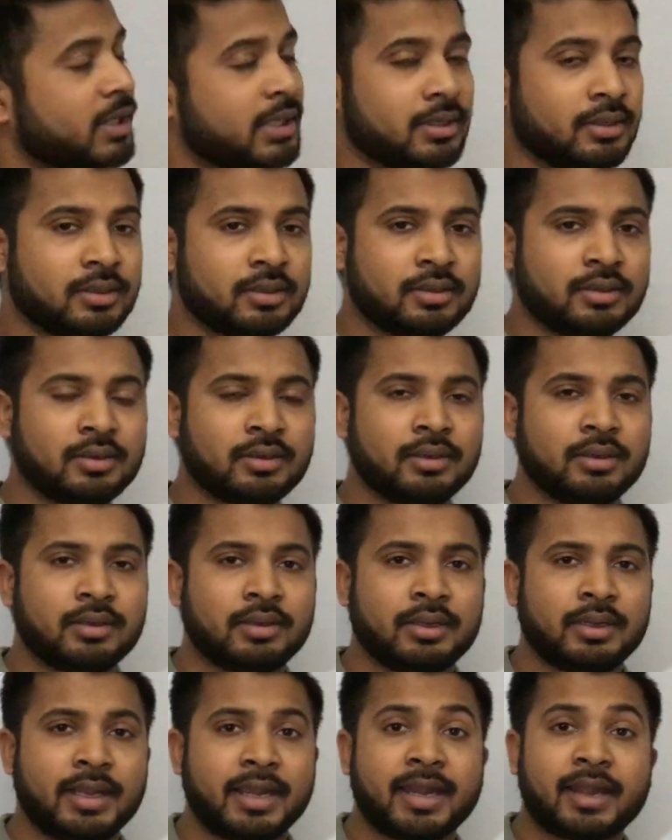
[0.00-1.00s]
ring
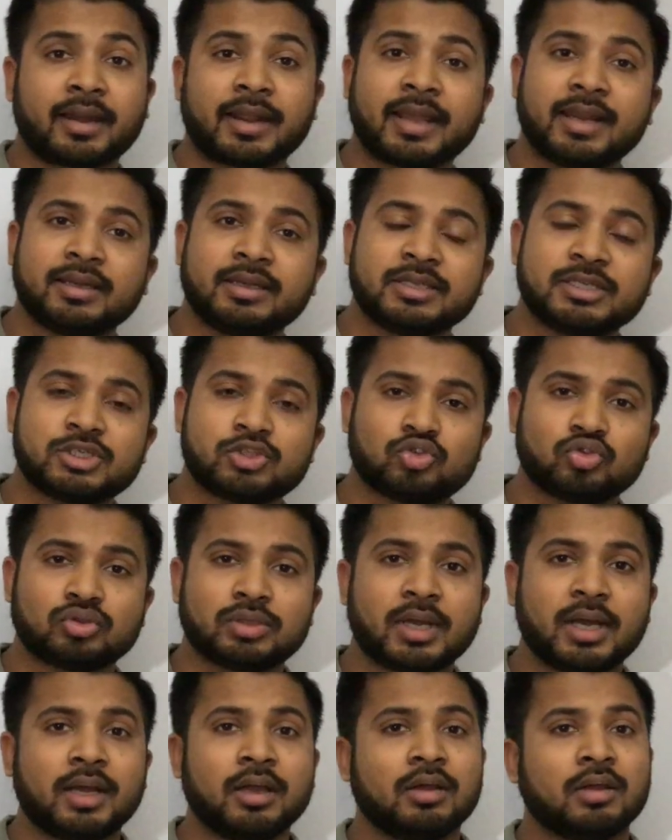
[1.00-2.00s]
and can lead to
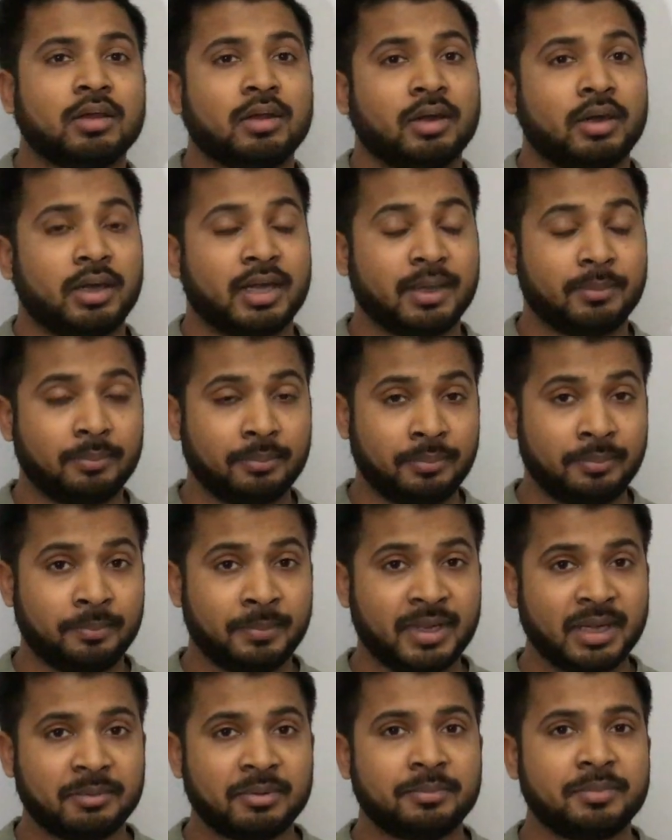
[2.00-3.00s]
the
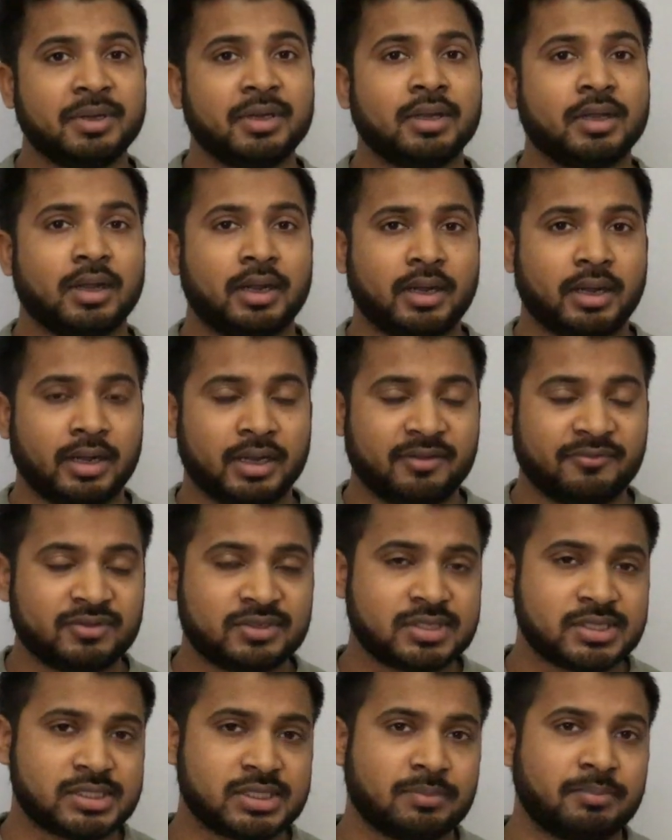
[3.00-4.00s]
vitamin B
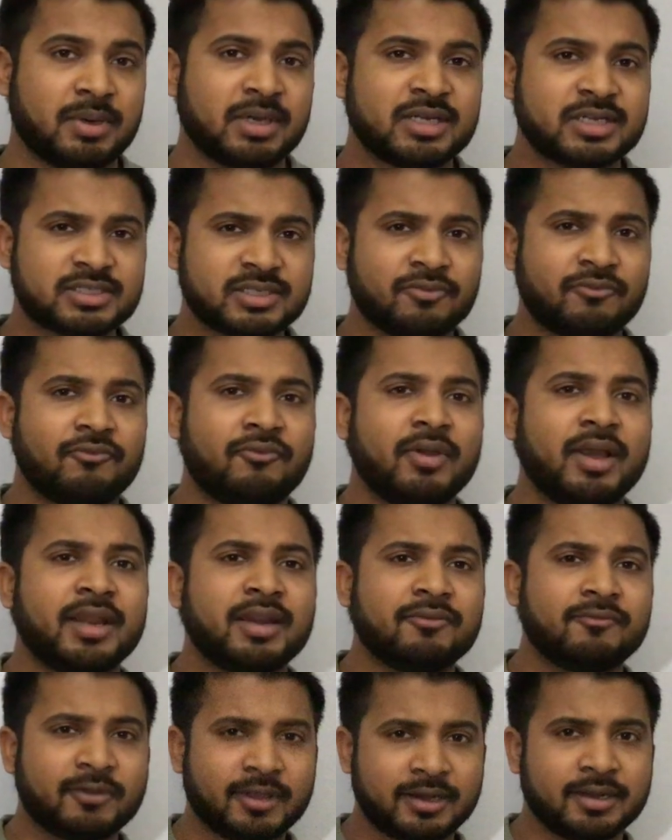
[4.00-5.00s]
deficiency. But it's a
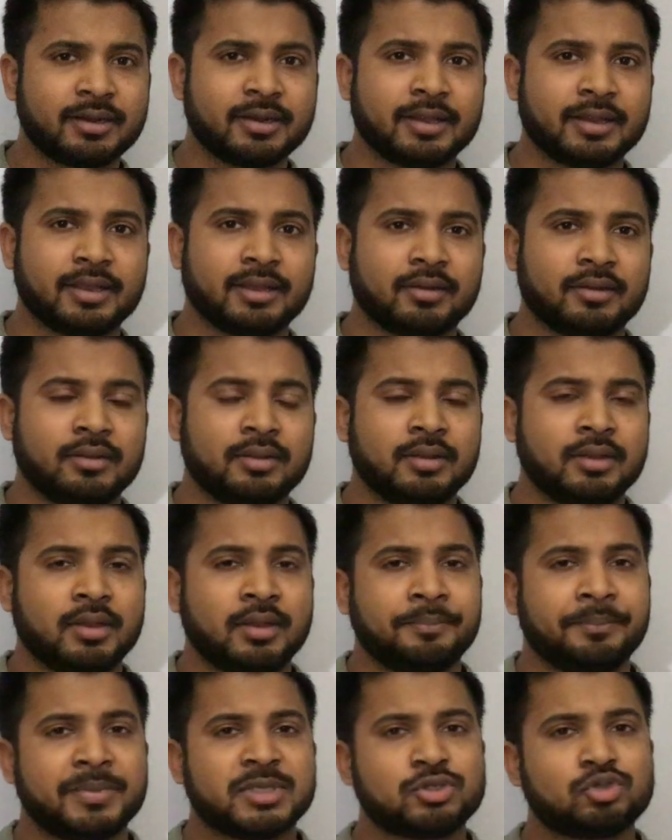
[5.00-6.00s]
very, very rare.
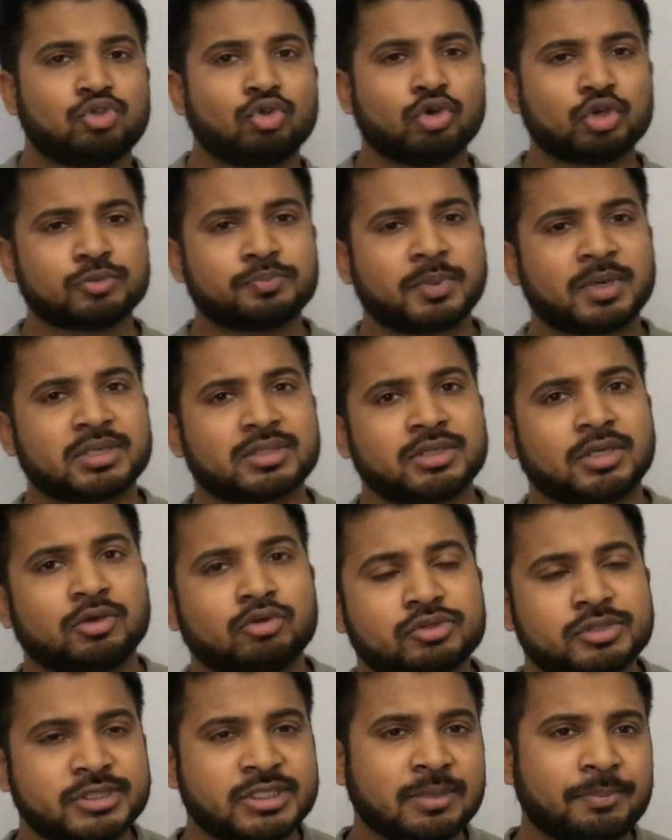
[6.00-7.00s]
Means those person
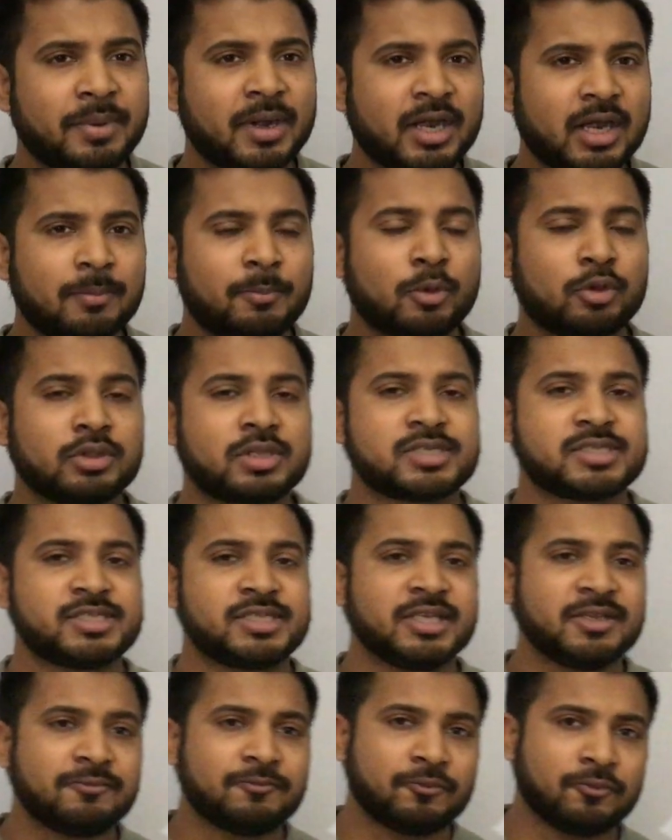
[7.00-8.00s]
who depend upon the
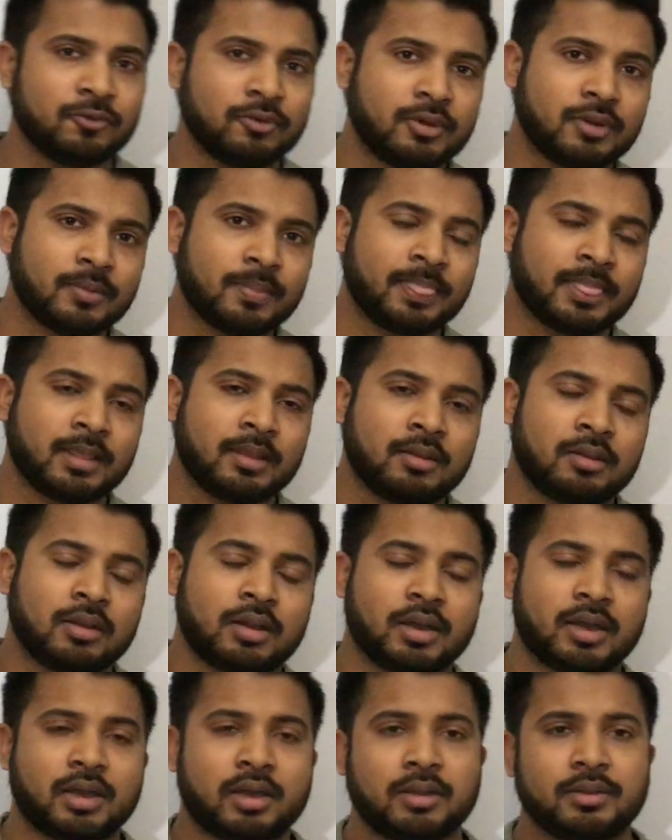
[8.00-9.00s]
seafood,
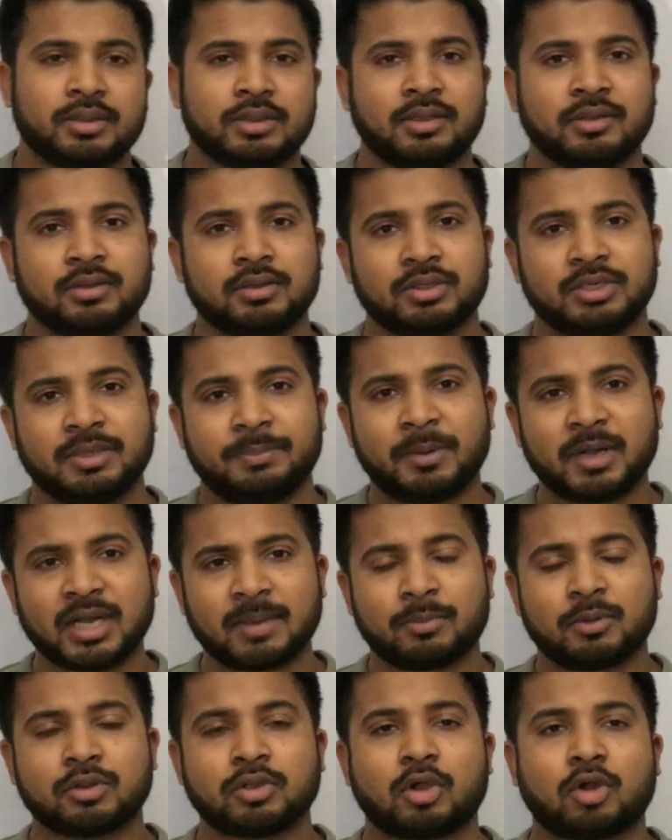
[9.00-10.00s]
depend
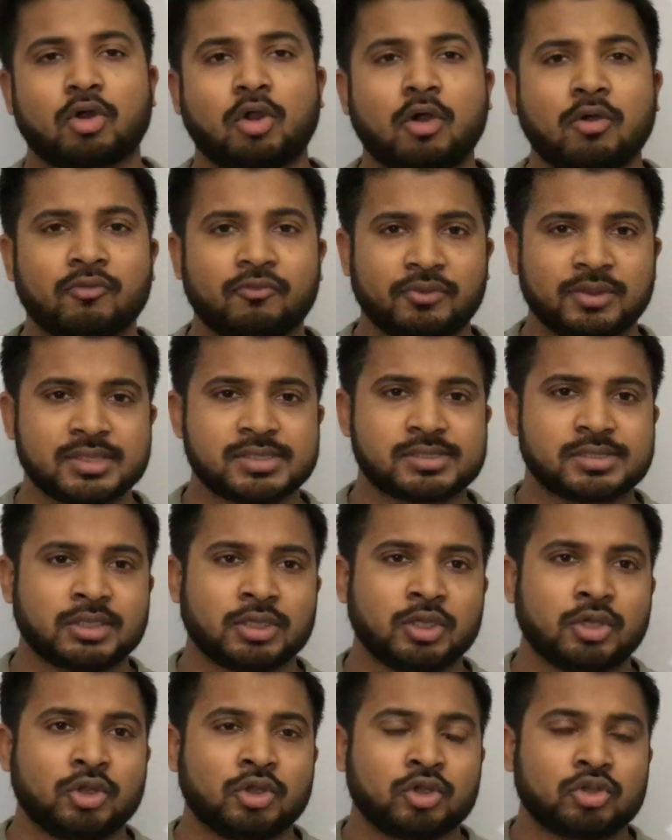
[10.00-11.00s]
upon the raw fish.
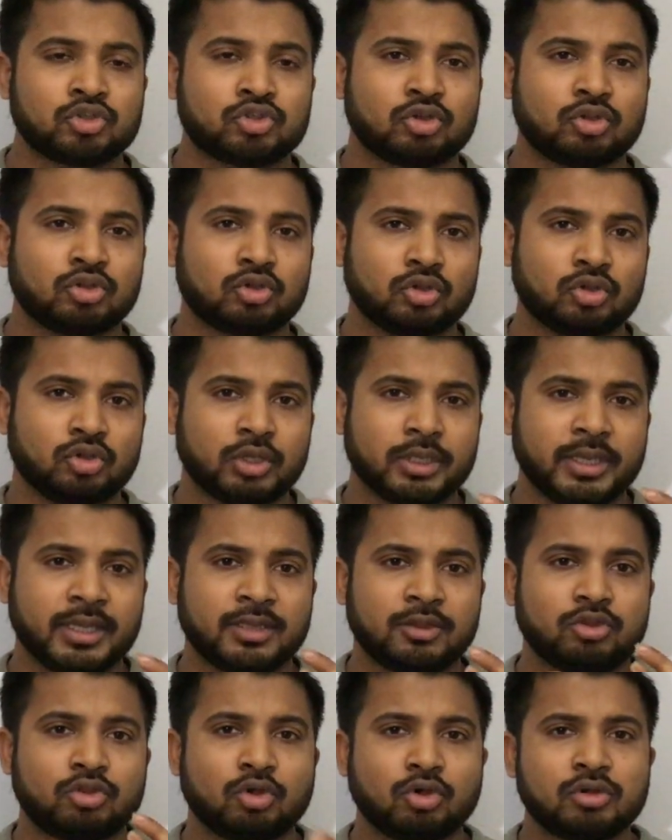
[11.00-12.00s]
So
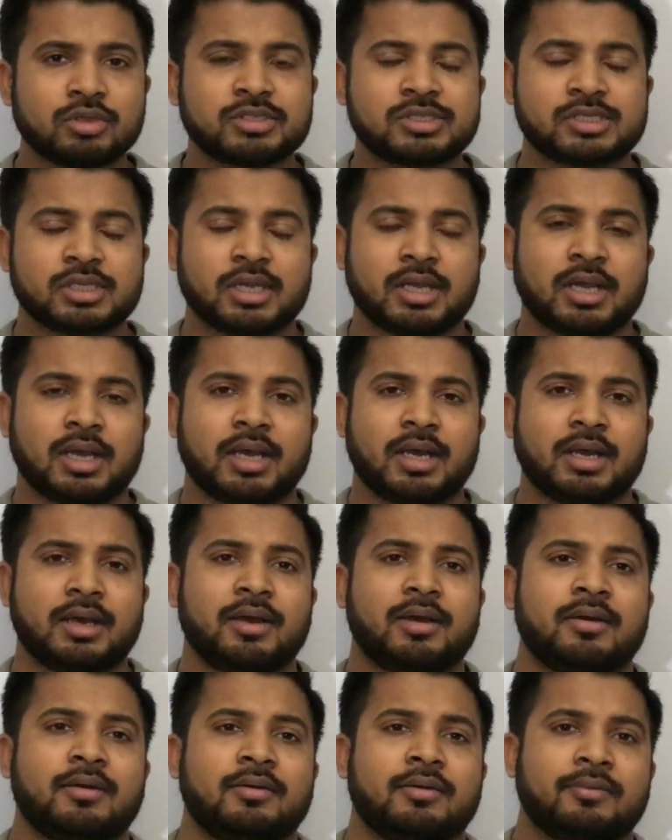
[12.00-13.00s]
in those
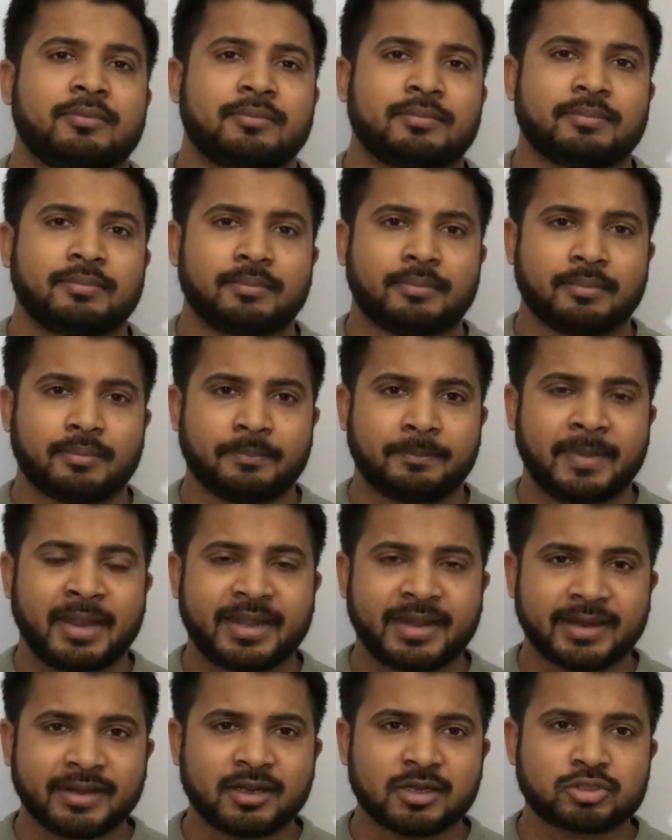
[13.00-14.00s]

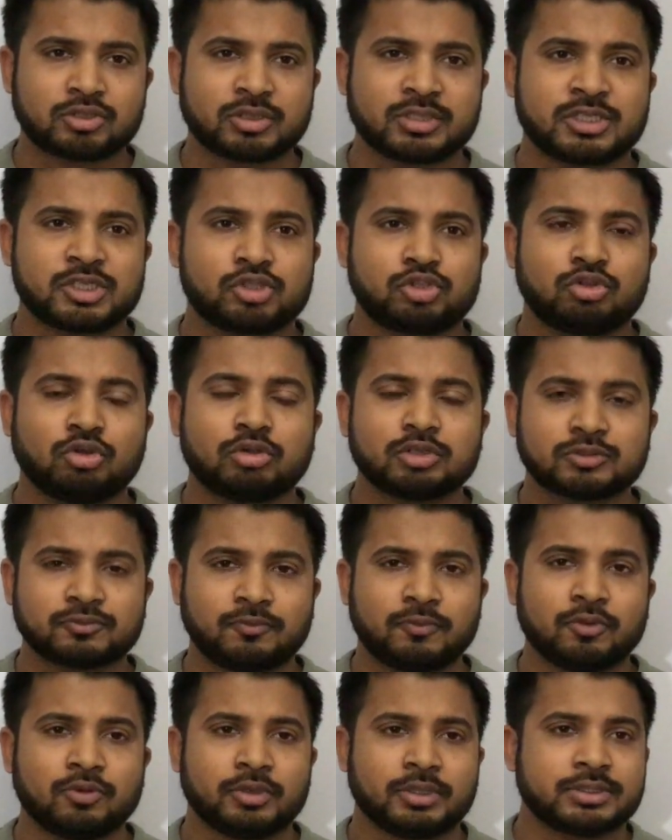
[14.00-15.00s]
materials or those
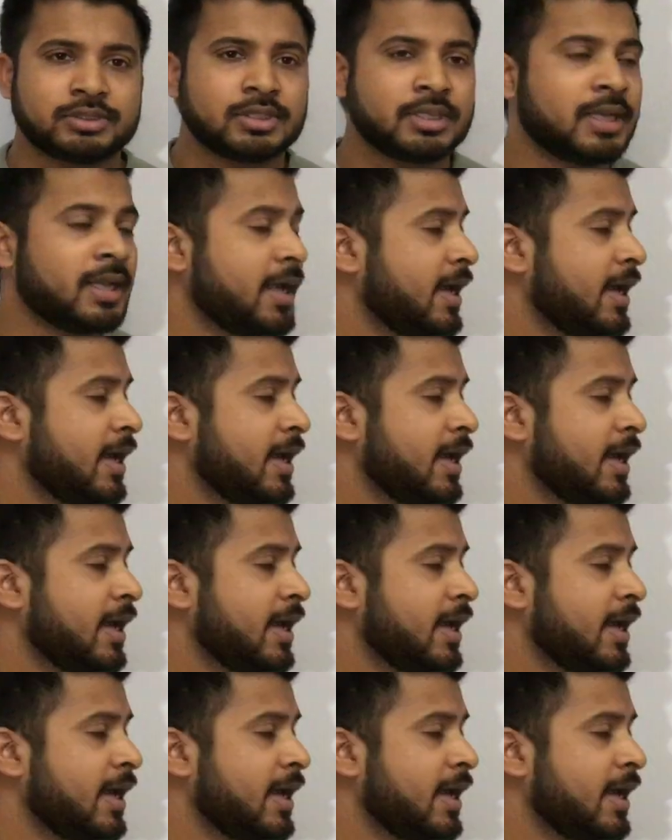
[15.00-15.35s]
foods